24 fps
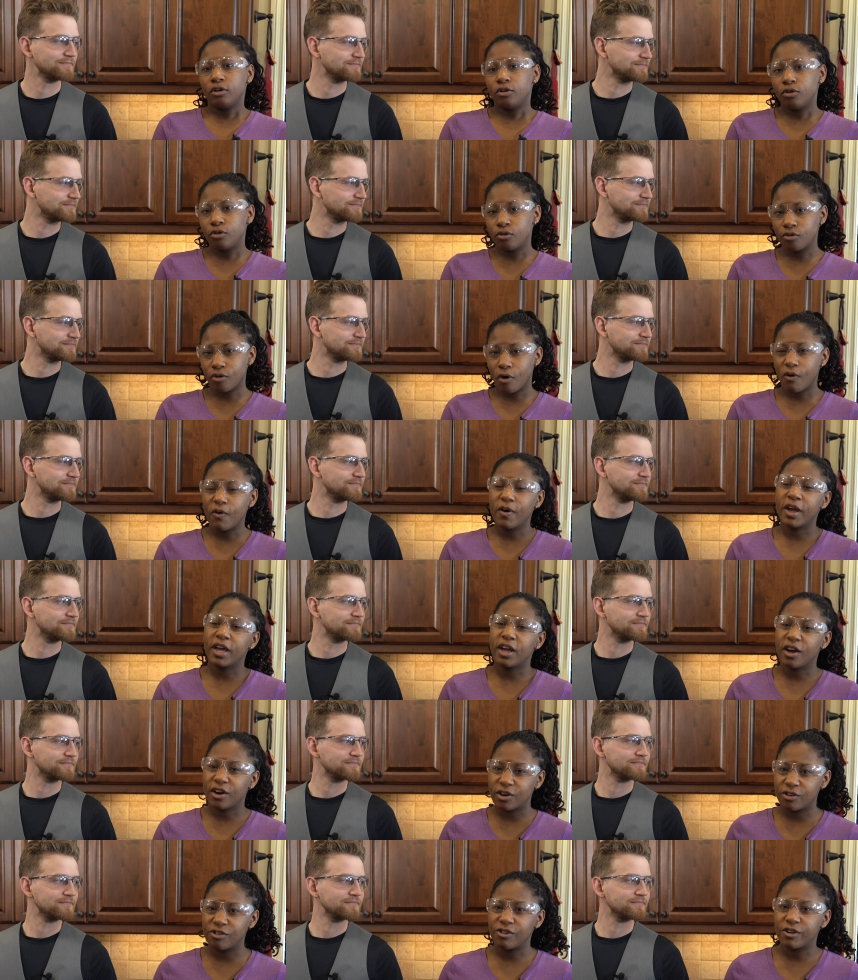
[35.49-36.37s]

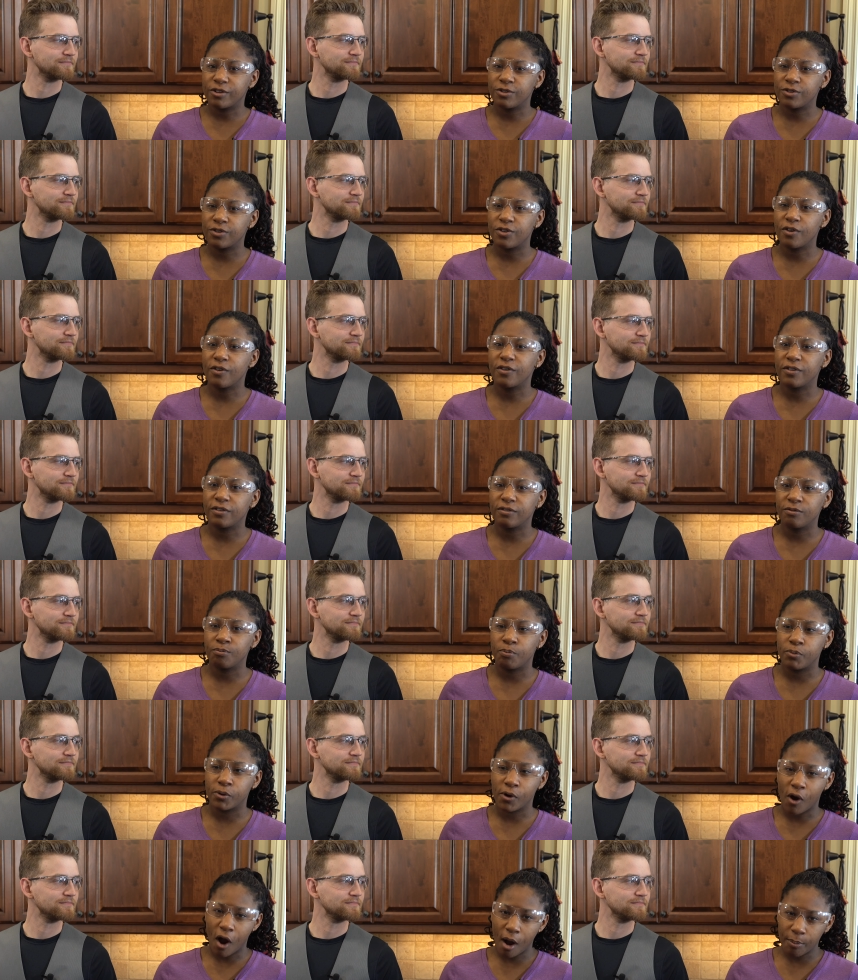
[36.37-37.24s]
Speaker 1: Growing a crystal
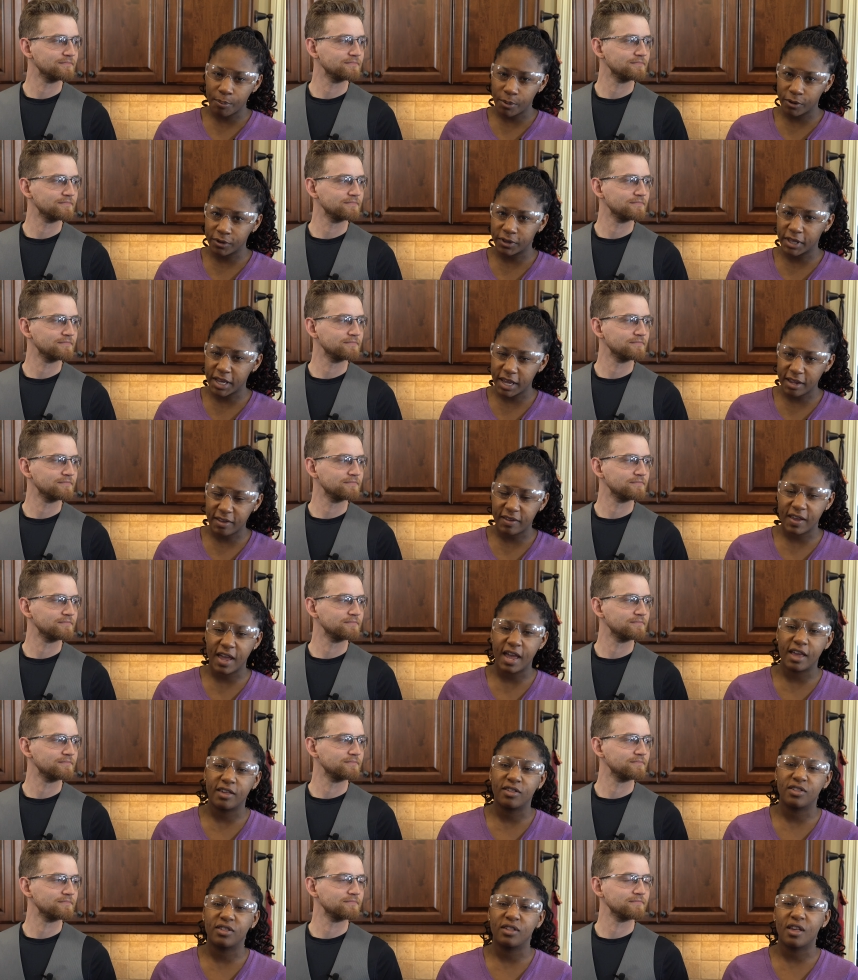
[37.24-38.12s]
properly
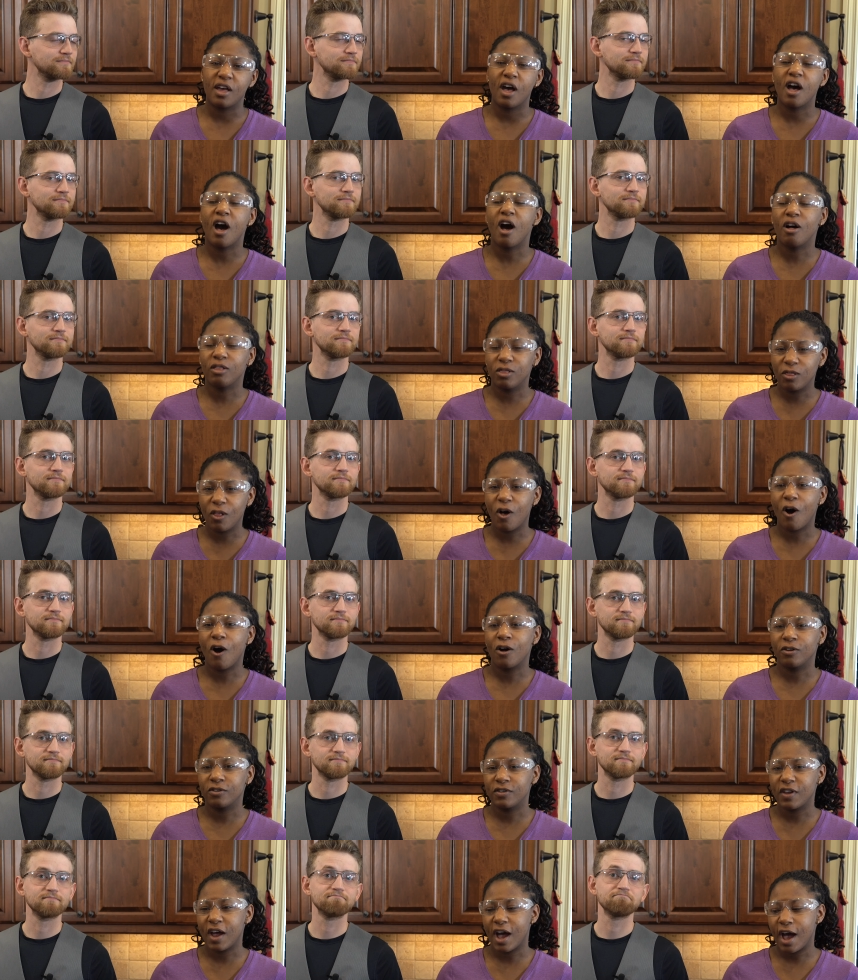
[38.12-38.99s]
takes a
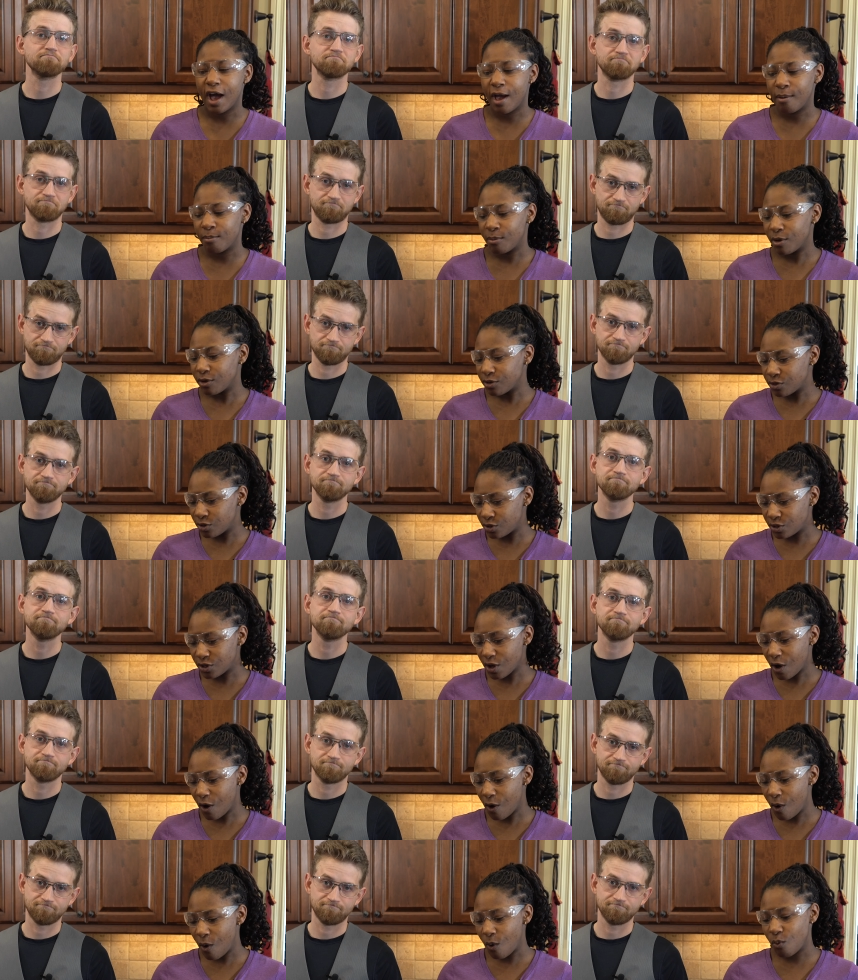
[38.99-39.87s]
long time.
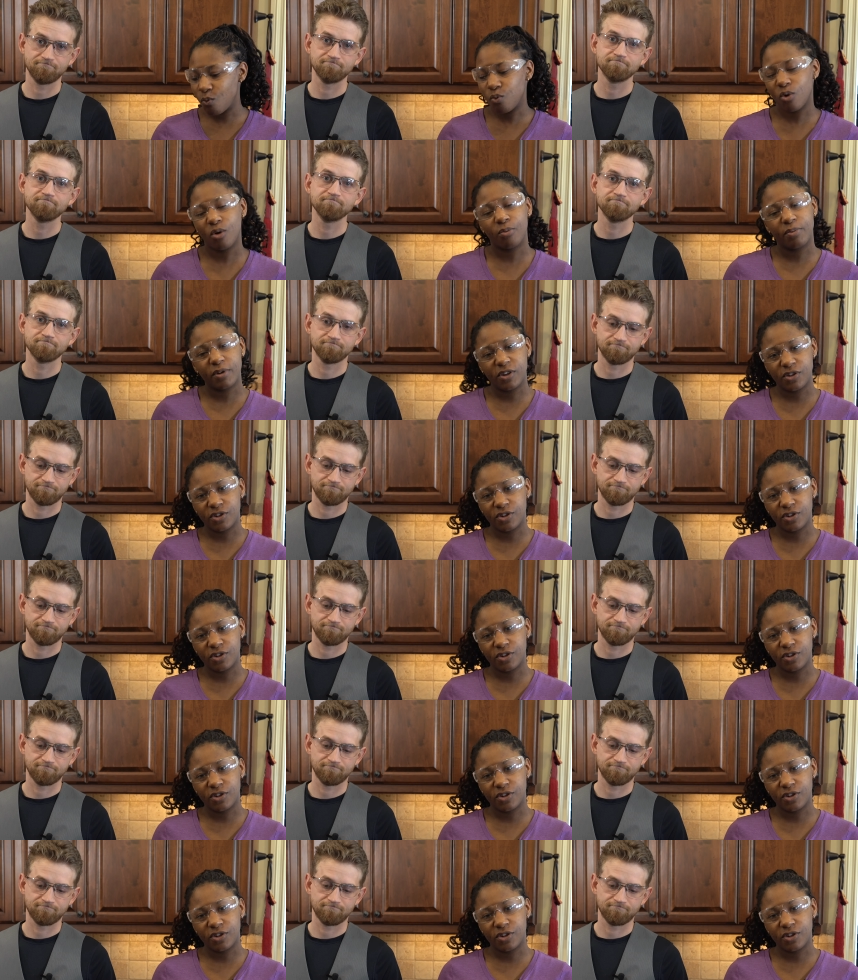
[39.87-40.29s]
So we'll be